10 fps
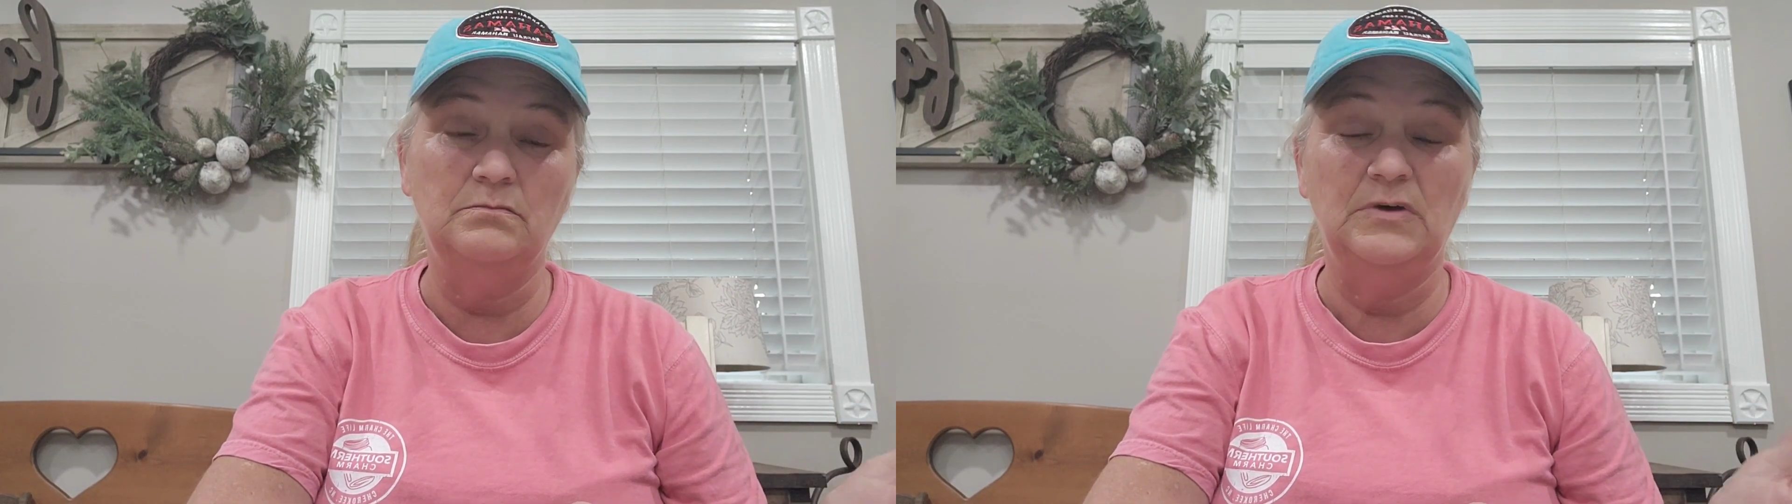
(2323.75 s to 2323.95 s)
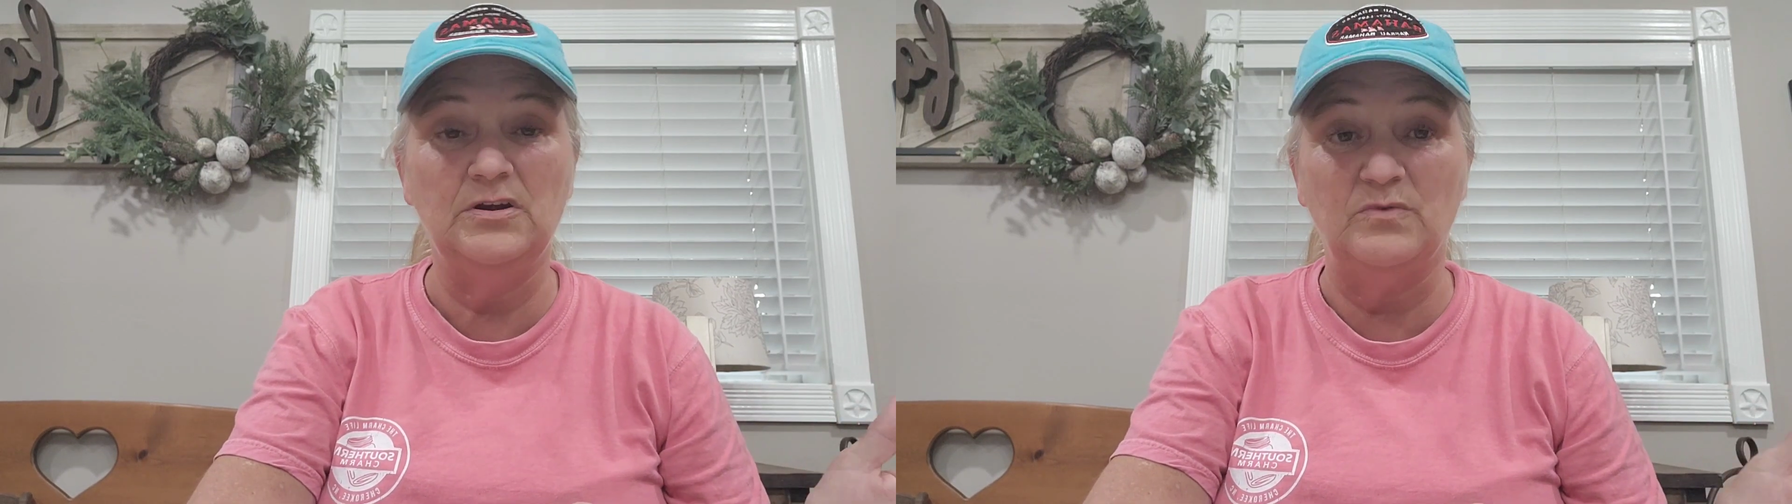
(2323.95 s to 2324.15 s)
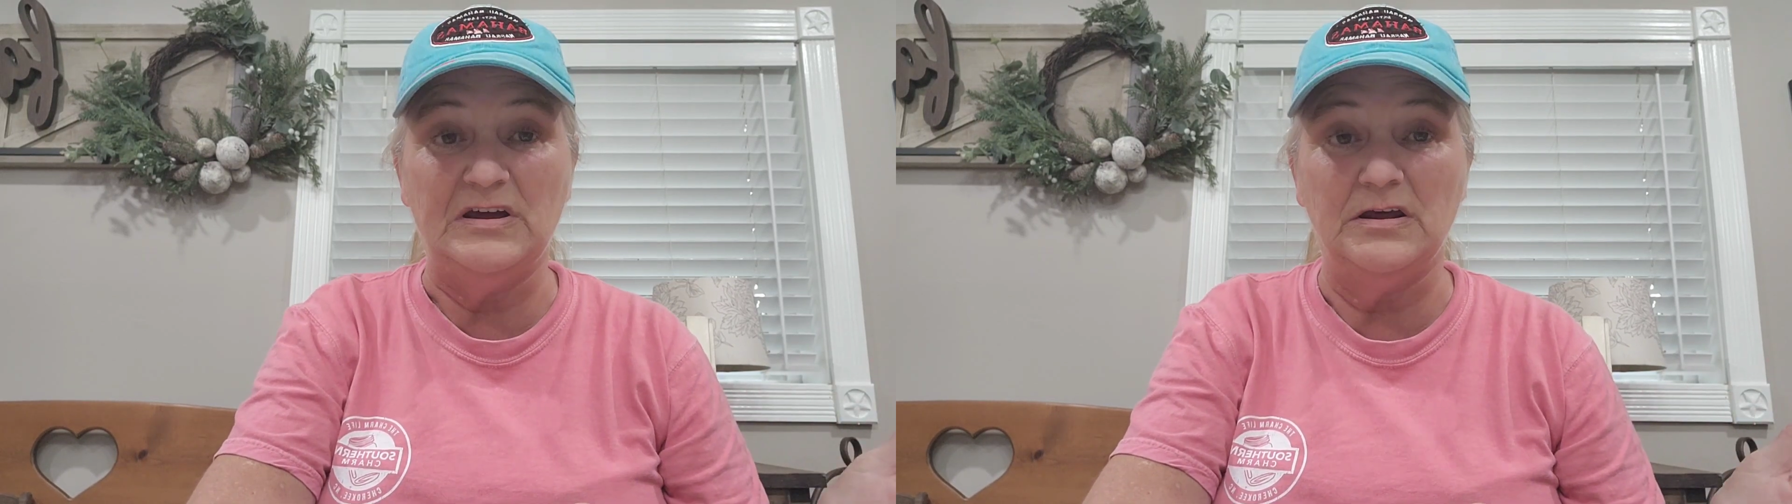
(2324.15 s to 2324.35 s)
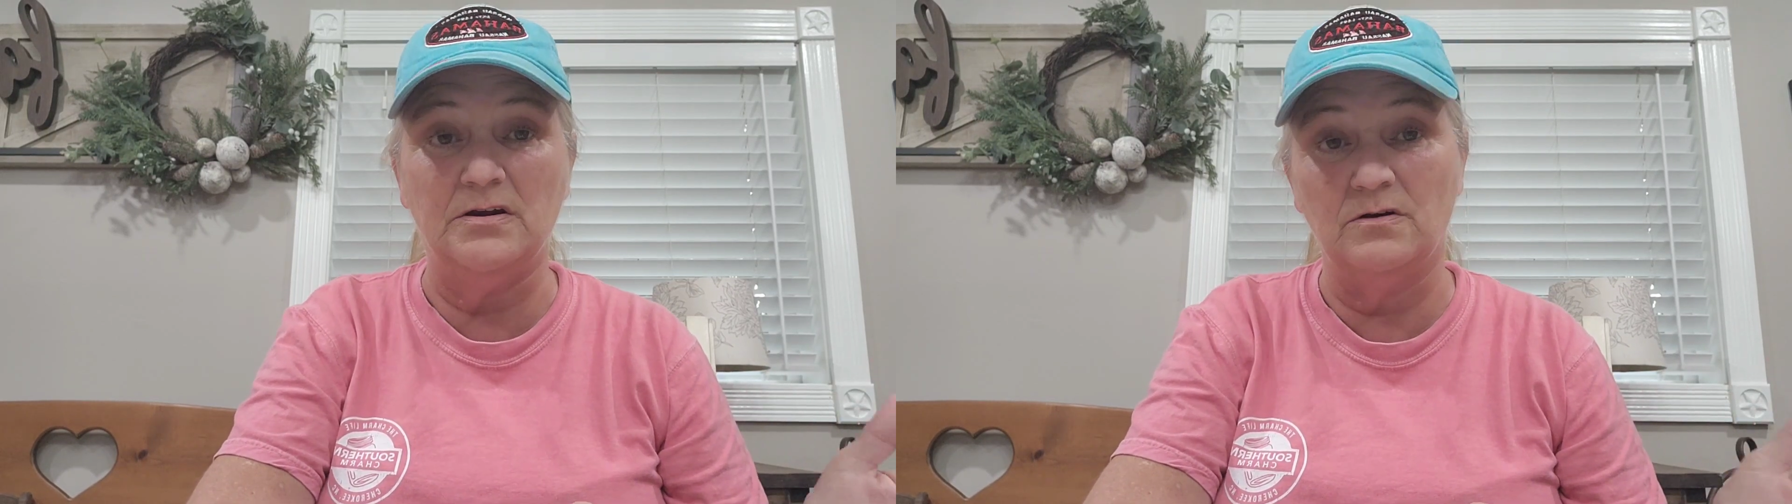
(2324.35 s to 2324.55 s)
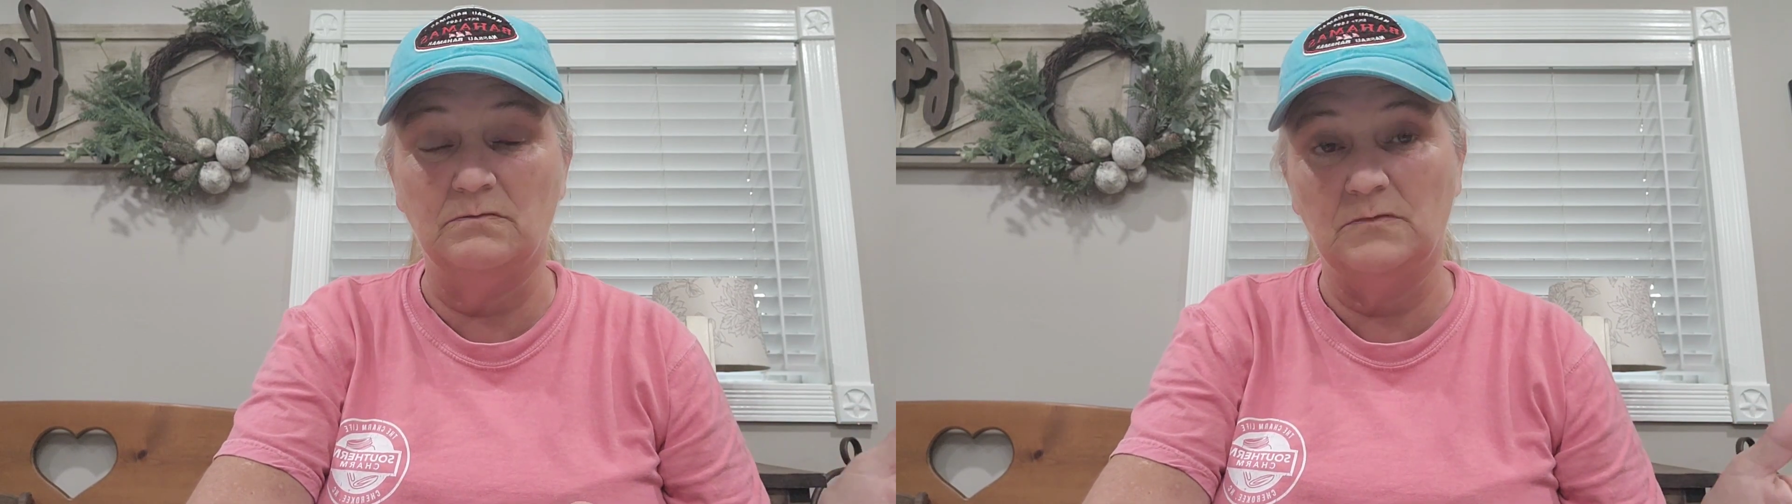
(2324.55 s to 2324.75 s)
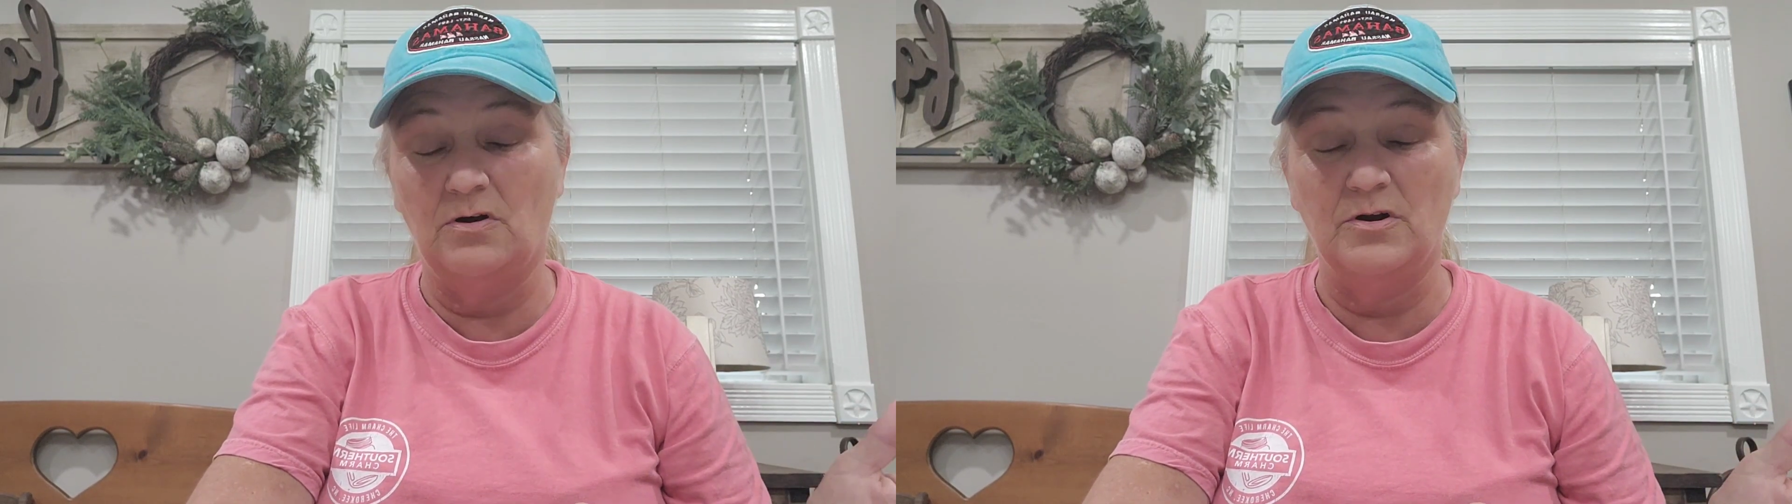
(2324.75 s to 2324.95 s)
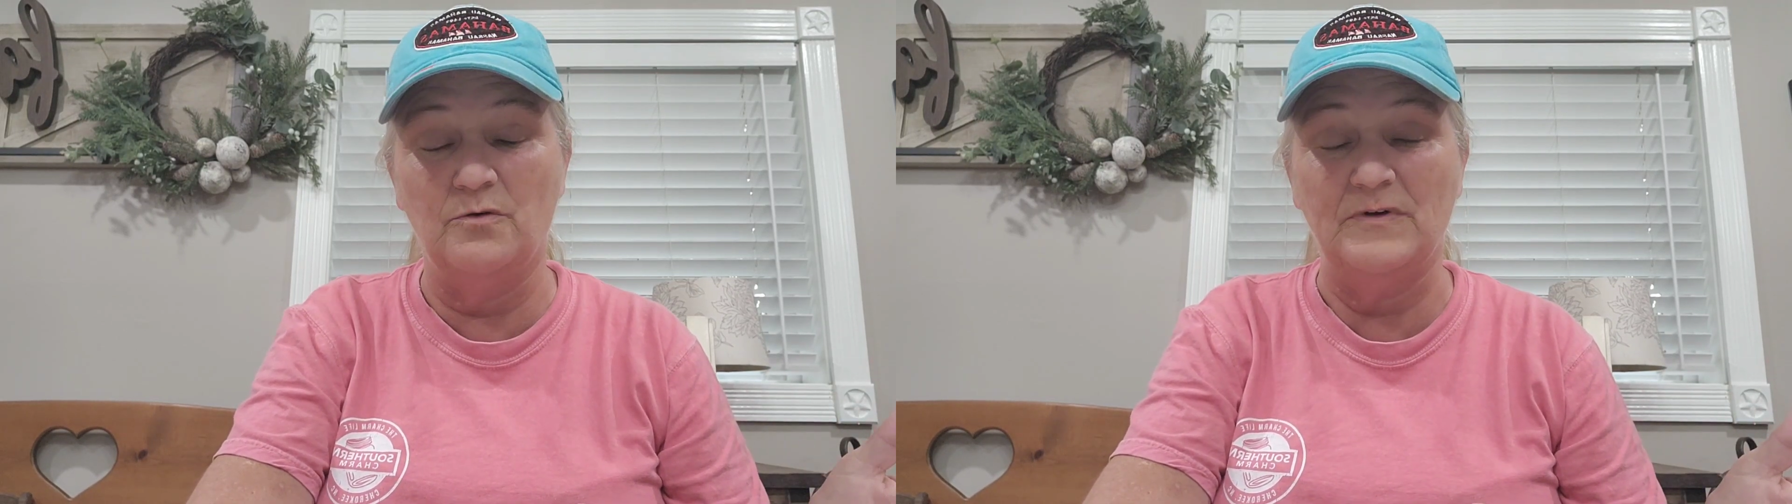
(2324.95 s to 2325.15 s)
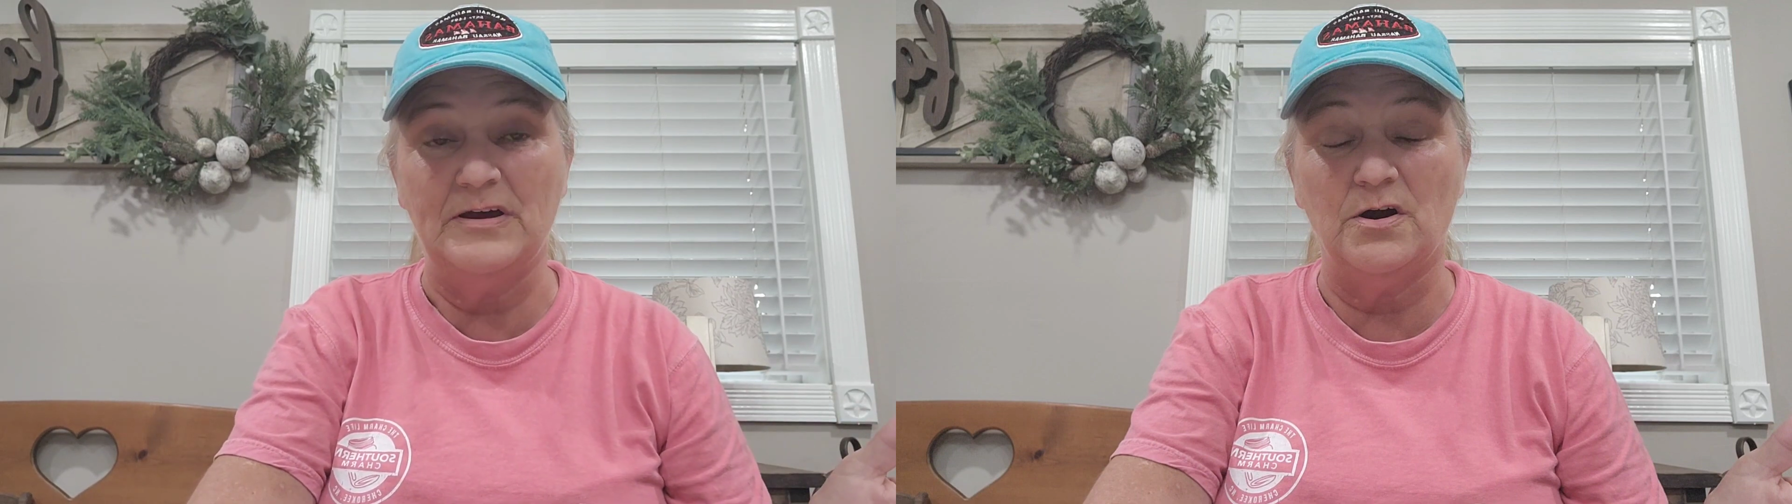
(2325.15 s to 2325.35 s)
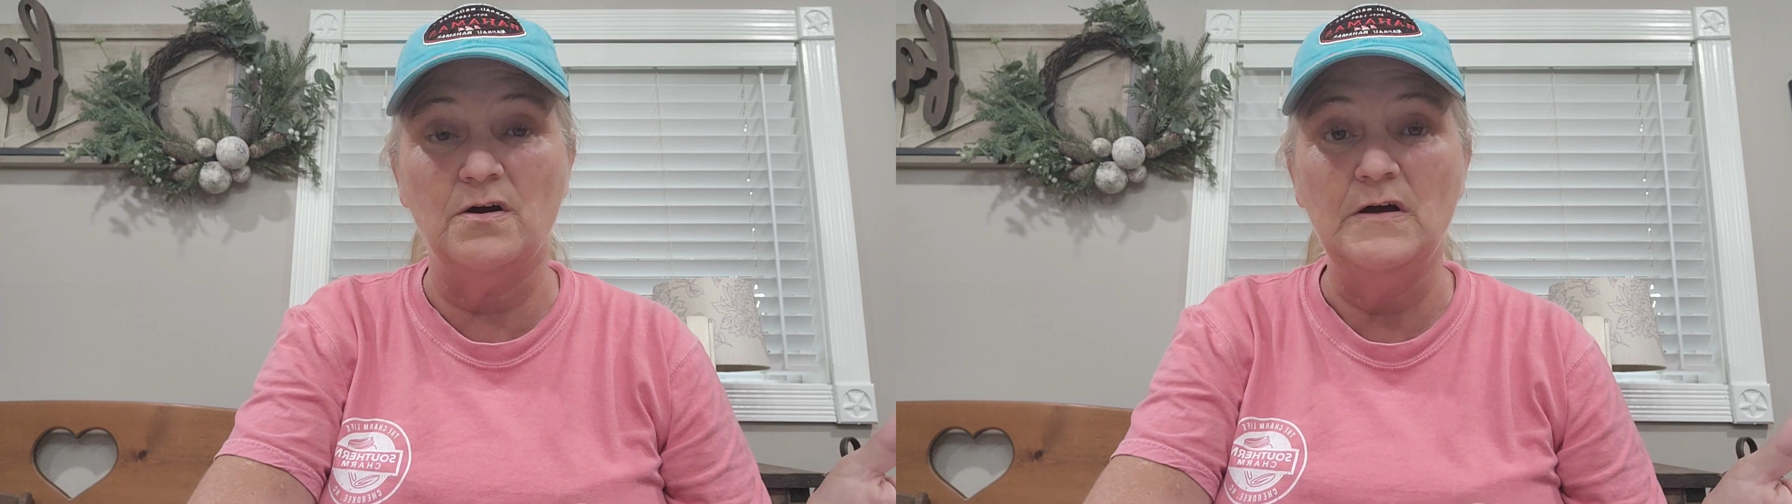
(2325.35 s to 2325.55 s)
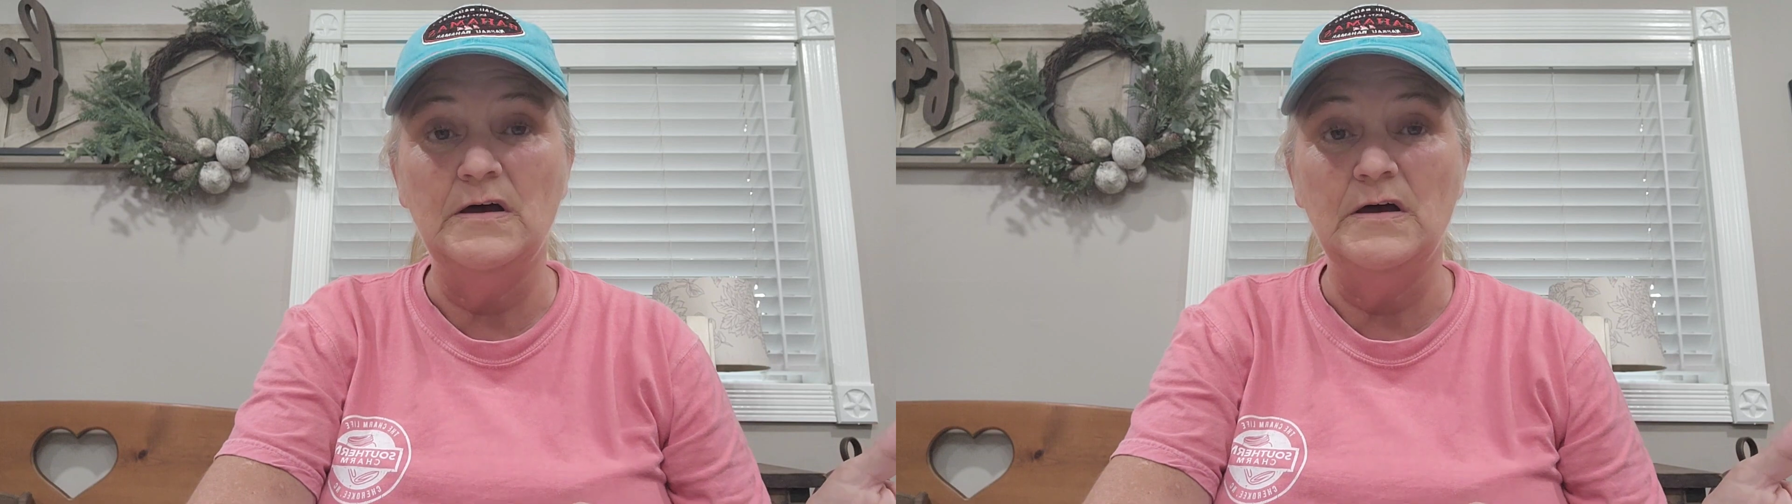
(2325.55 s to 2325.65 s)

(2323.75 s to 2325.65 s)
into reading or aren't a reader